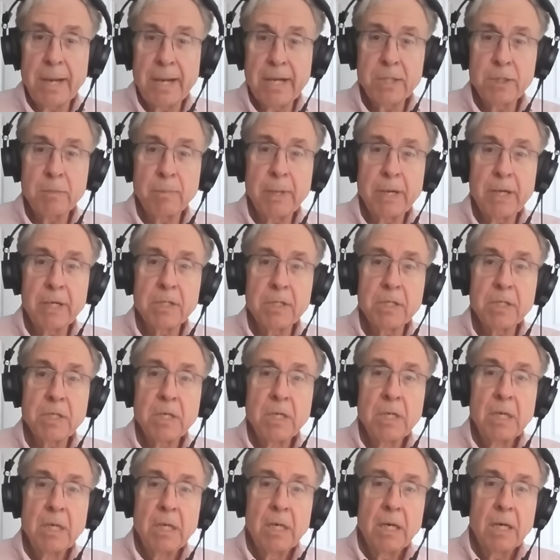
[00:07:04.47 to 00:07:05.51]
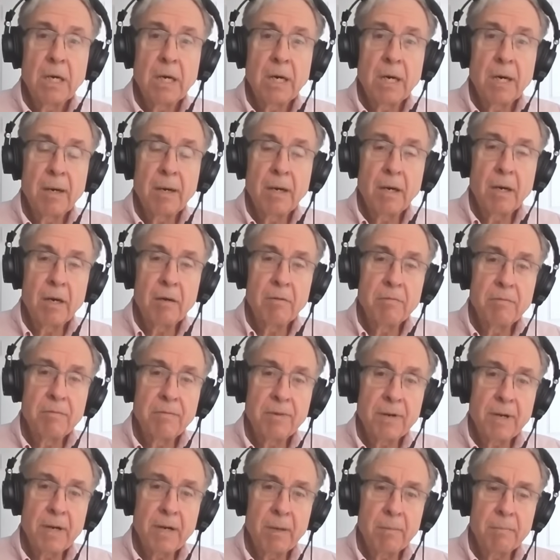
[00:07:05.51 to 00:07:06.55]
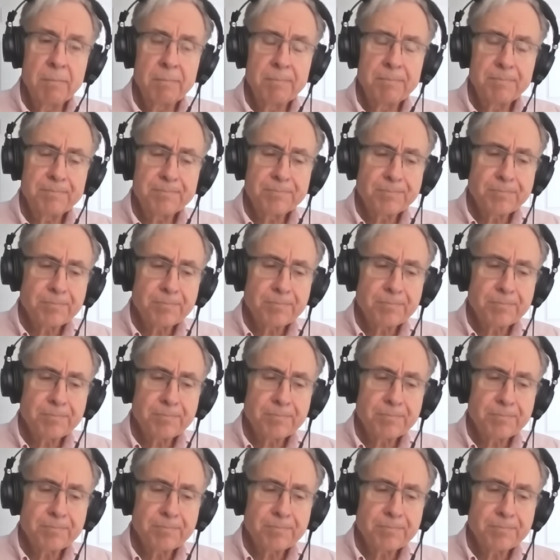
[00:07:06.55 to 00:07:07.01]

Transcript: aspects uh, of um,